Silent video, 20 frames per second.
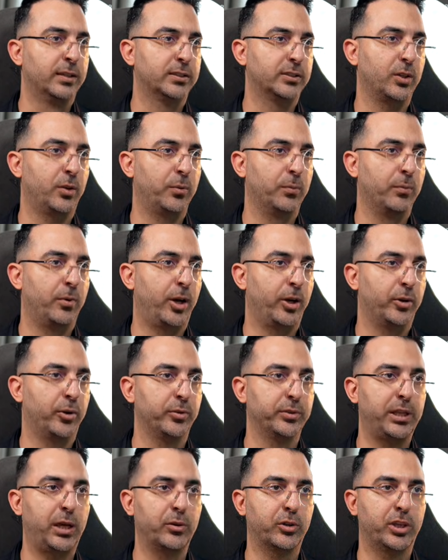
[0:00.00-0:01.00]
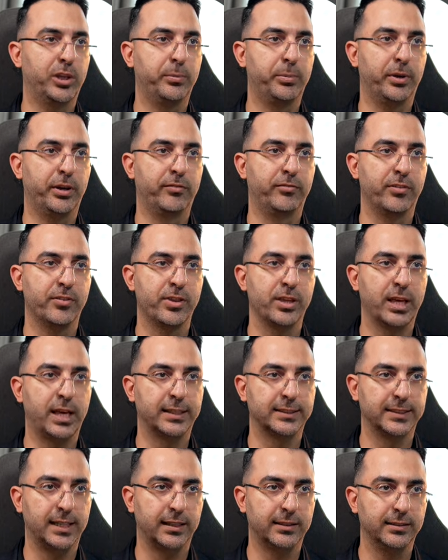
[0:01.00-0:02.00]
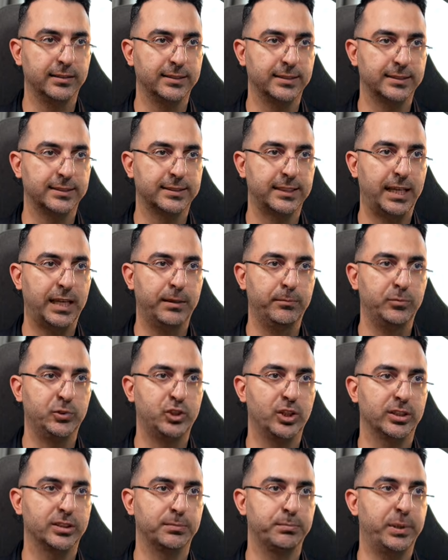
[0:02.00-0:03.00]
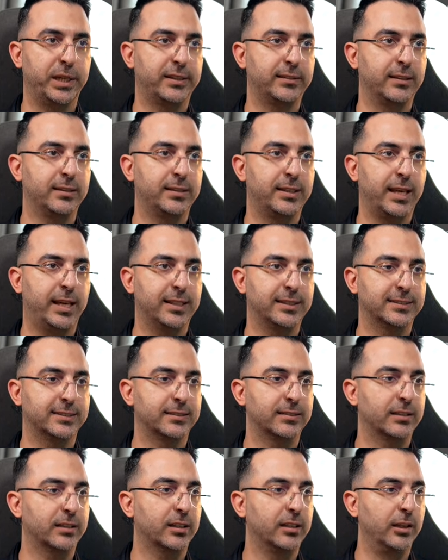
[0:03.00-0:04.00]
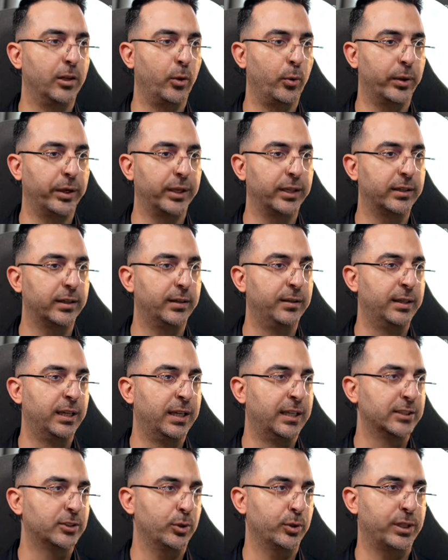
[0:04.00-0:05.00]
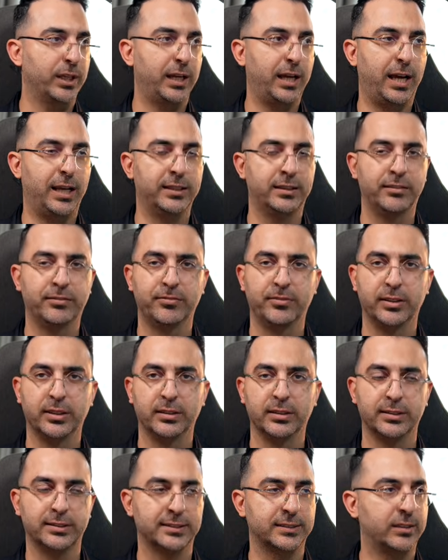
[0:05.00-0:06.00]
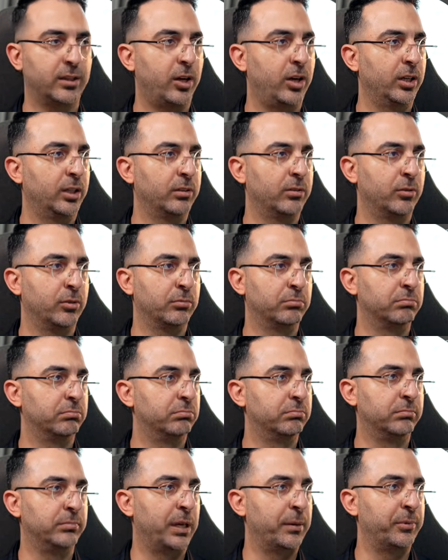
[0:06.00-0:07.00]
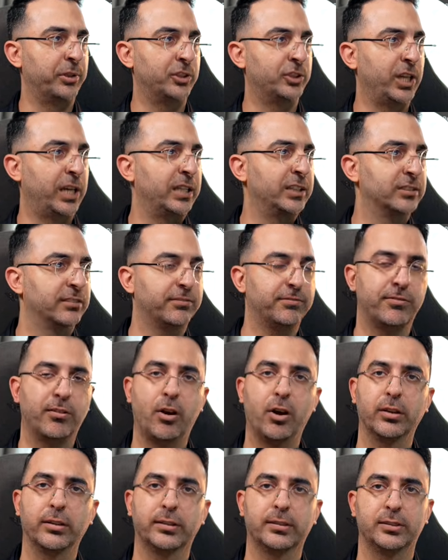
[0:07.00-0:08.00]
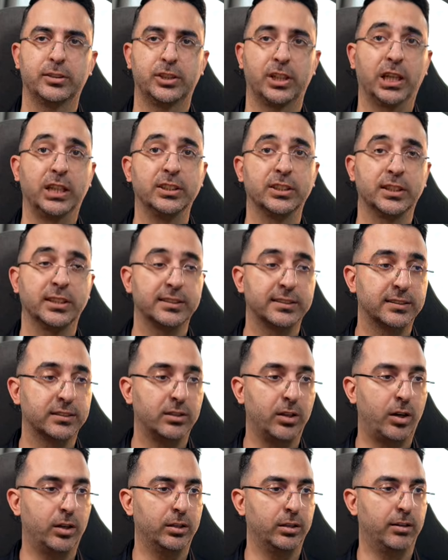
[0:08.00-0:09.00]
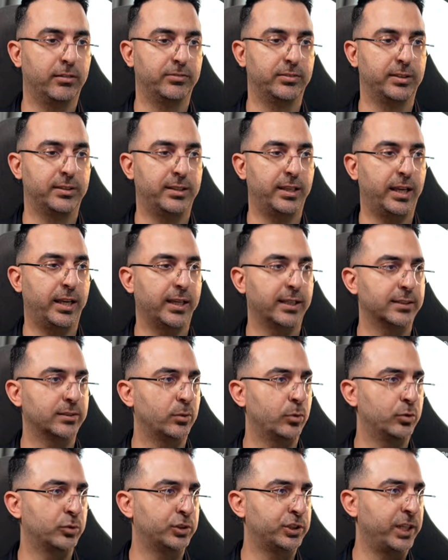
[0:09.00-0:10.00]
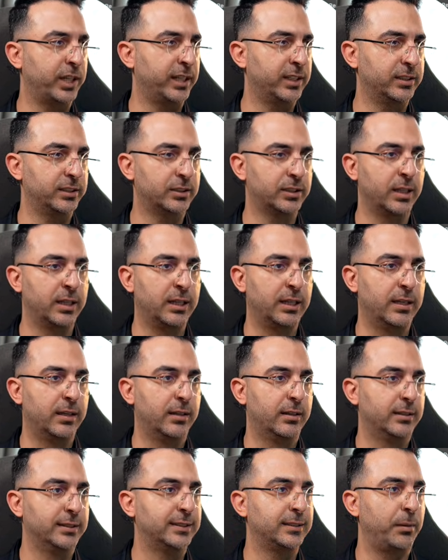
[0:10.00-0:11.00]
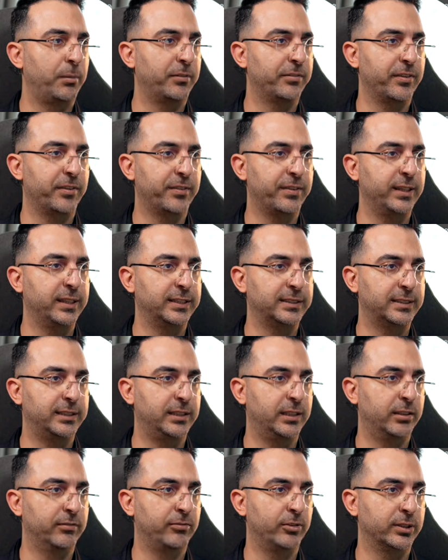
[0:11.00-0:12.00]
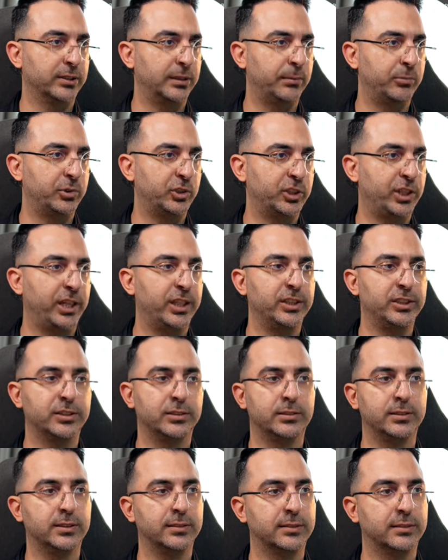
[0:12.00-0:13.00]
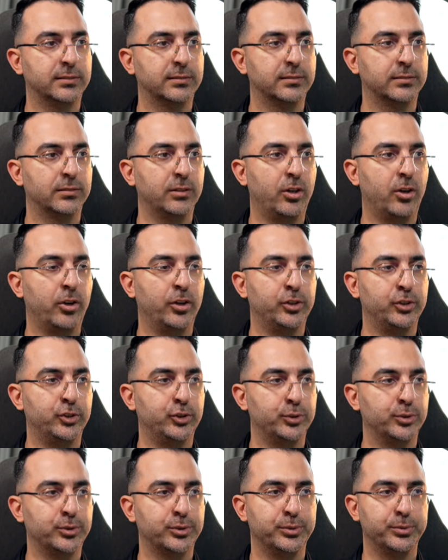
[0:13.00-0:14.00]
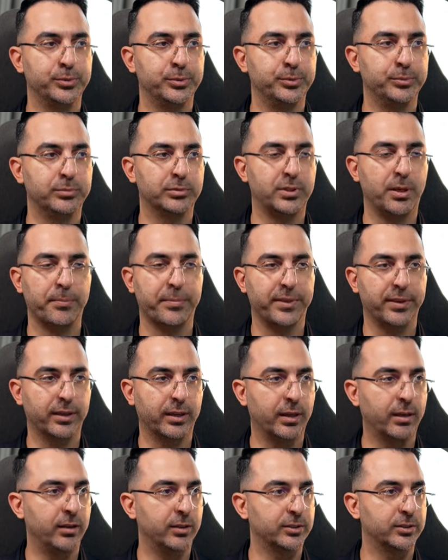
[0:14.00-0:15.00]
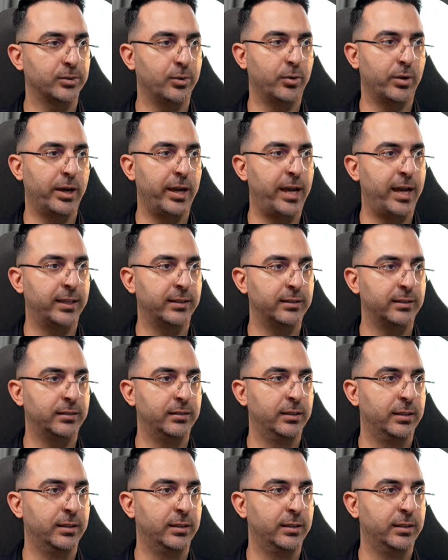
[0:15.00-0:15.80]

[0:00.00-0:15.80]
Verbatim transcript: So I wrote down keep everything exactly the same, just make the text glowing. So you can add different style or maybe change the font, change the style of the text or change some of the things here. For example, change this orange juice to something else or add